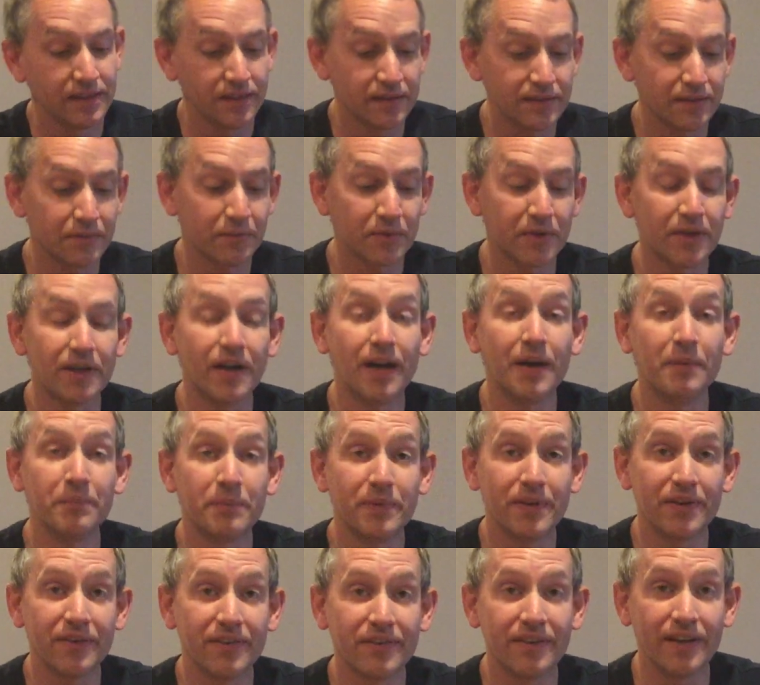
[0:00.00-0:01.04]
some
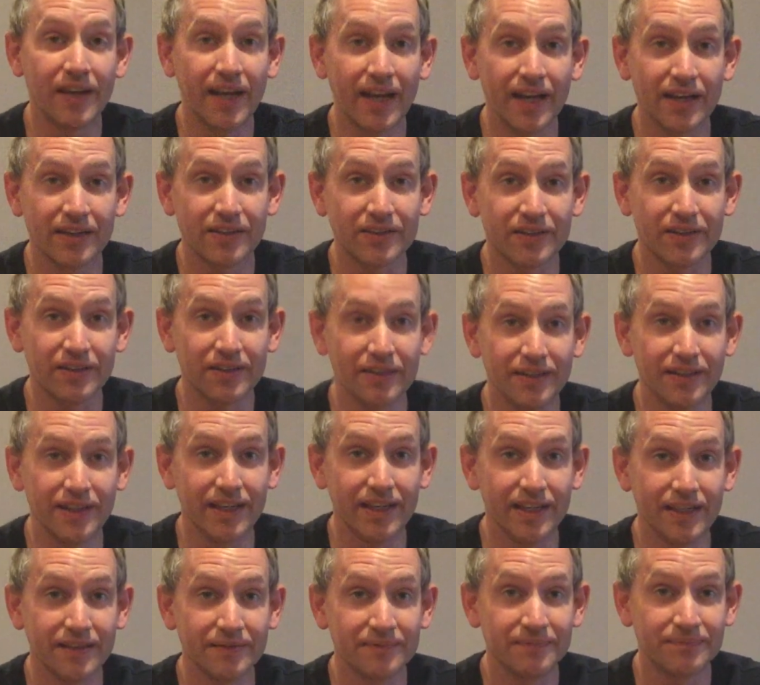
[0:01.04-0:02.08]
Krampus
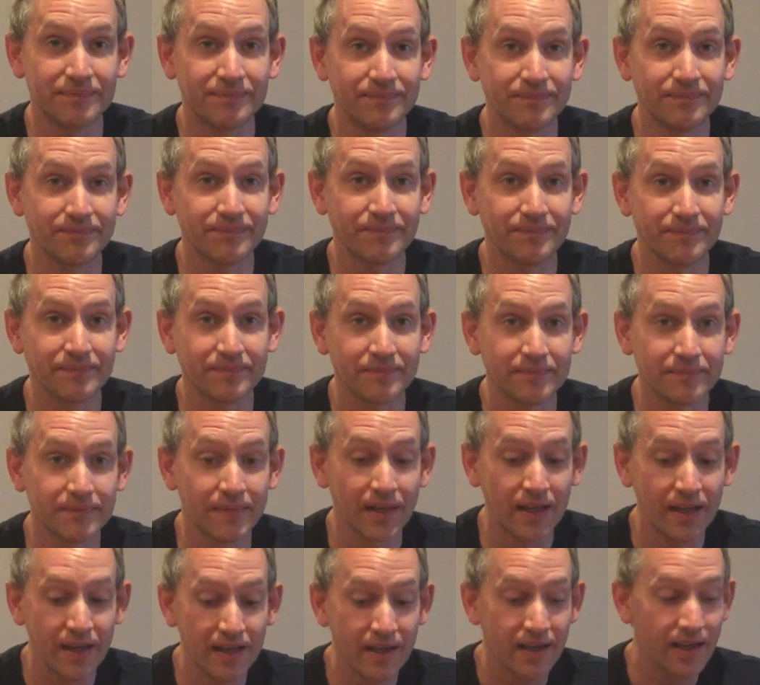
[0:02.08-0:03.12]
naturally.
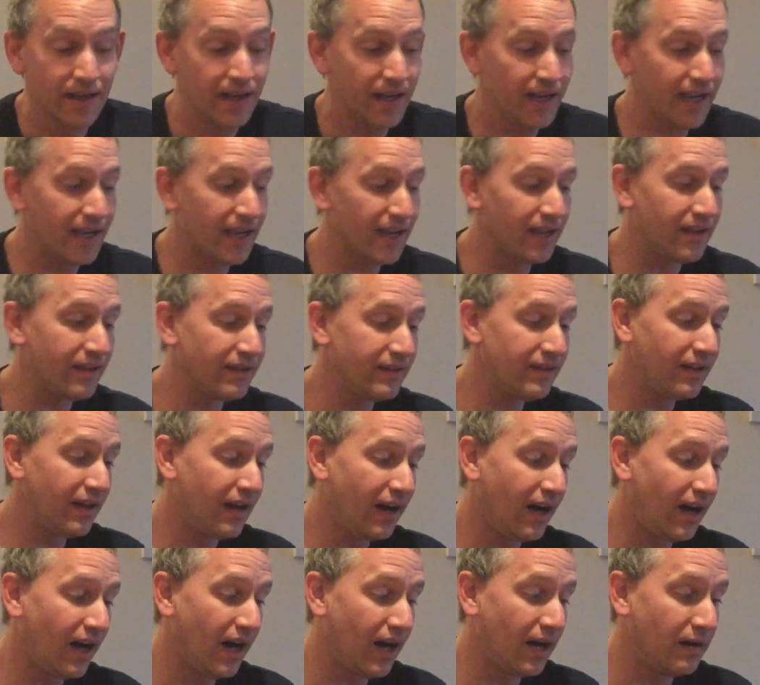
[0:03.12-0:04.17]
And
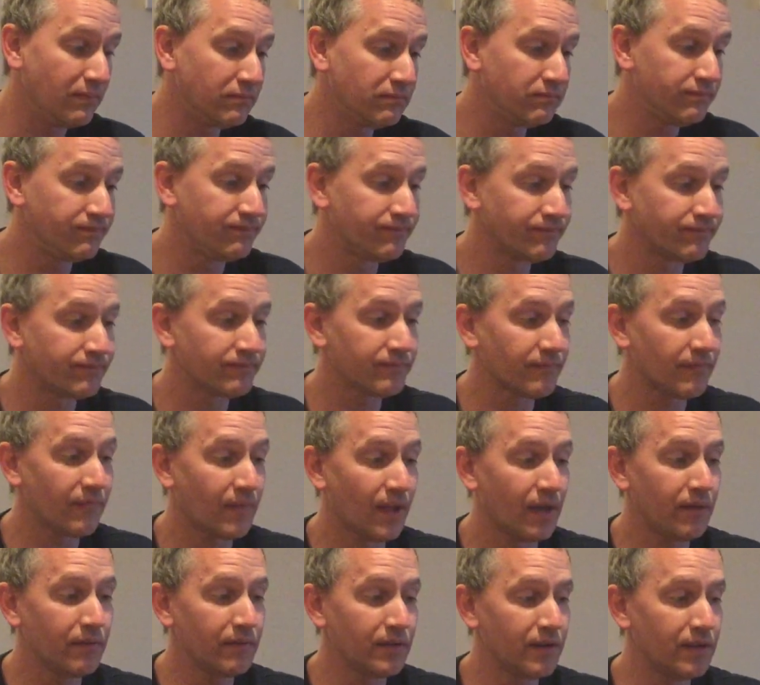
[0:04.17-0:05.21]
um,
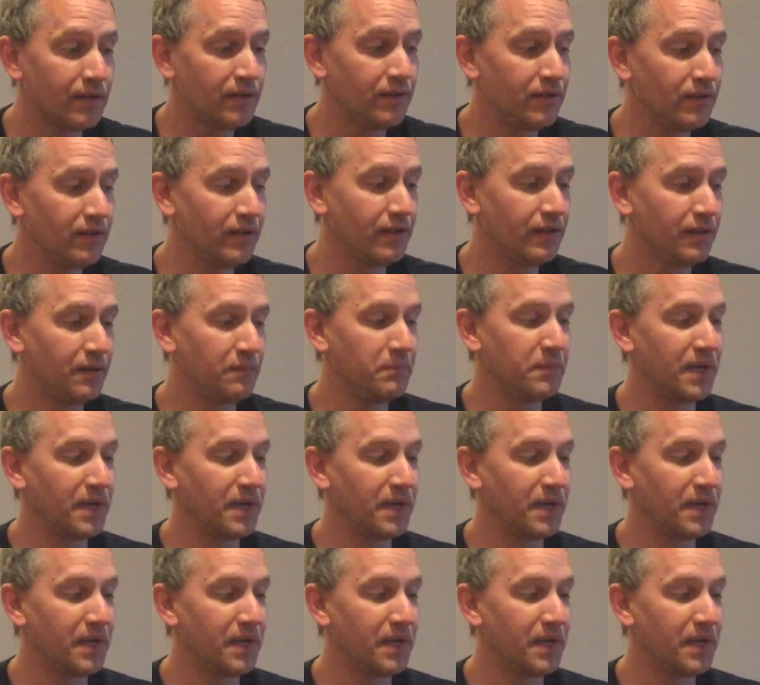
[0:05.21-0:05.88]
I'm gonna do a little